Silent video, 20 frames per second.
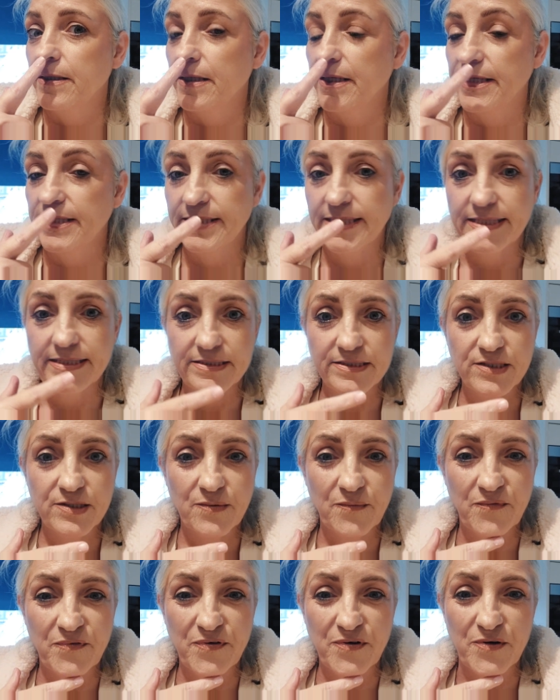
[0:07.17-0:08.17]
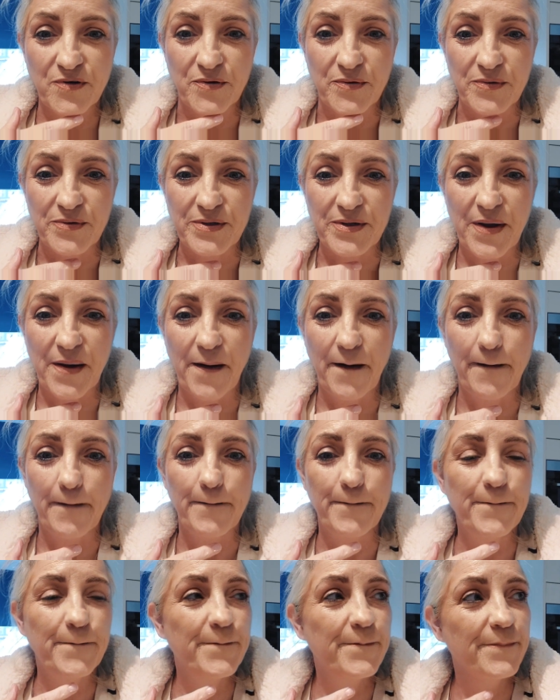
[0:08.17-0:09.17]
He's eaten some food,
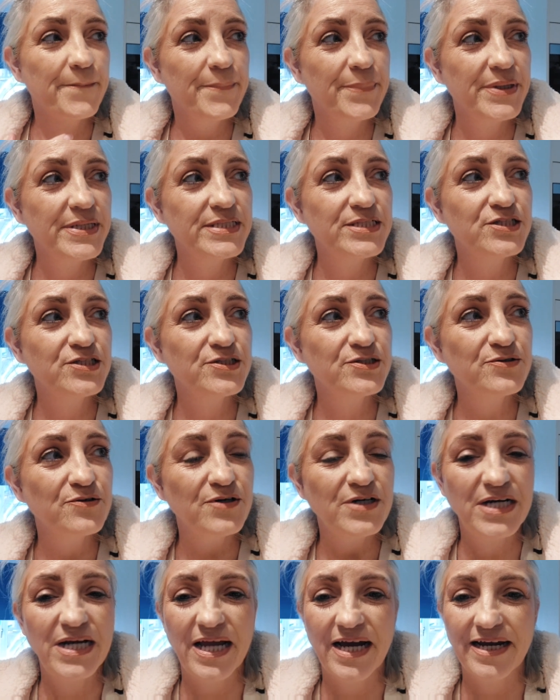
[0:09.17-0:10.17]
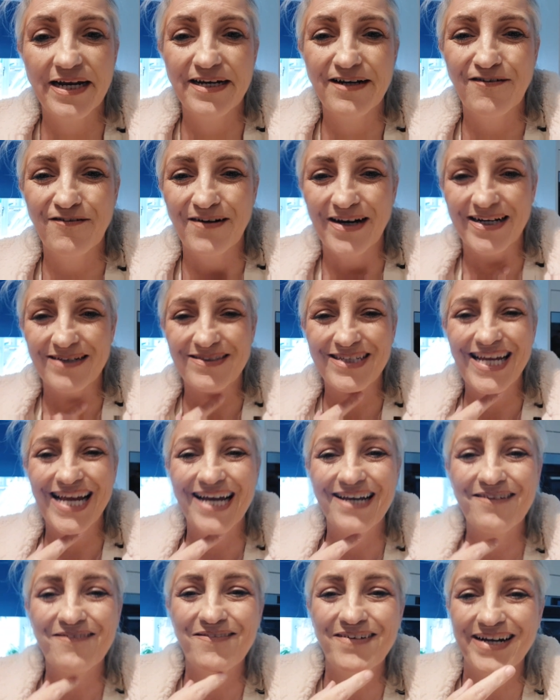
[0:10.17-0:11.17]
but he's just sort of lying around. He
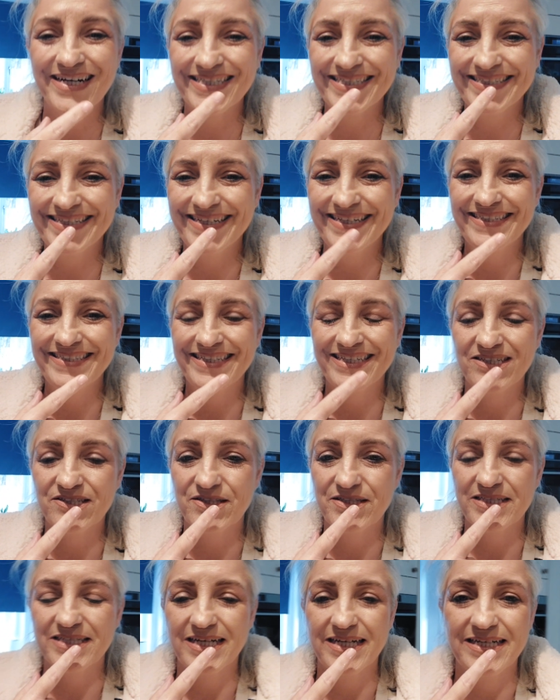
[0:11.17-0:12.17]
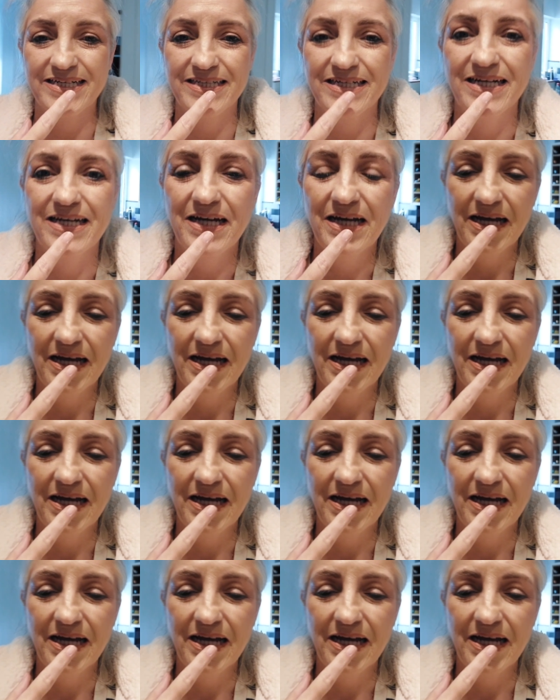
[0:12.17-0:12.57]
had a vaccine the other day.